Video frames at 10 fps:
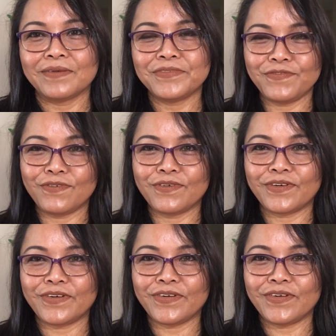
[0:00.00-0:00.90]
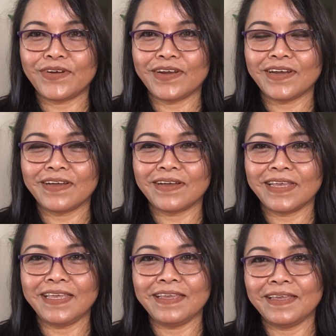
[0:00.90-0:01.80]
before
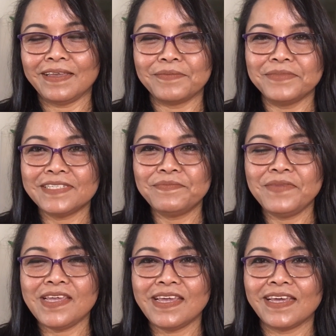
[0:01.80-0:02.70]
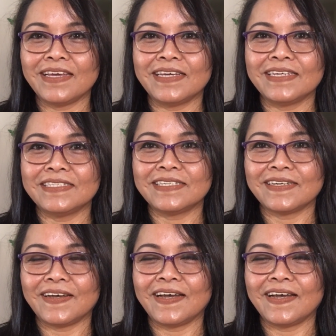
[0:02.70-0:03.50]
he met me, and